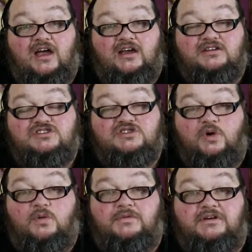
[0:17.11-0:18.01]

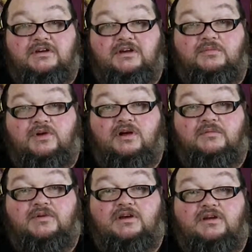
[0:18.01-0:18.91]
installment in what
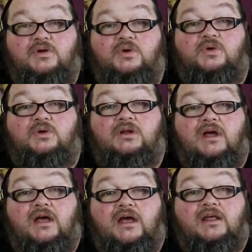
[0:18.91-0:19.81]
I'm going to call
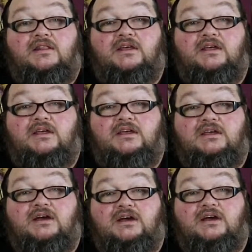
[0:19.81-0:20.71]

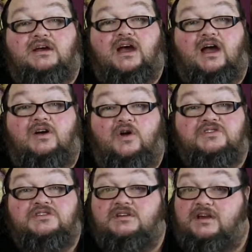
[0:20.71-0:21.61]
the
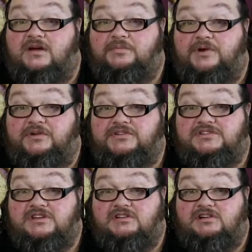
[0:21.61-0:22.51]
Across the Duck Pond
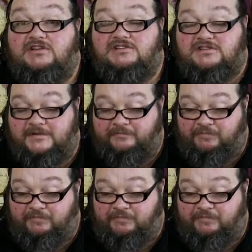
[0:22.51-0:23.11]
series,